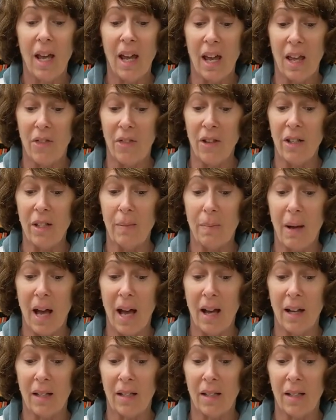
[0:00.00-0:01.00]
and this
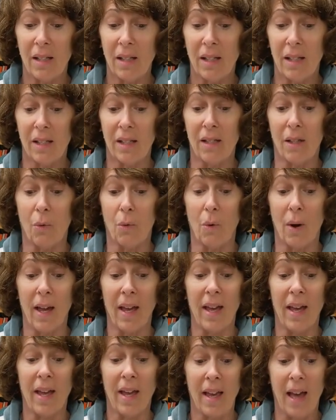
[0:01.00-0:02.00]
box is the
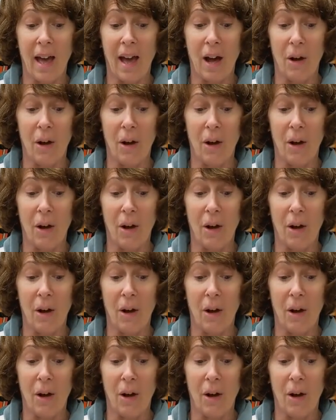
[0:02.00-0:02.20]
way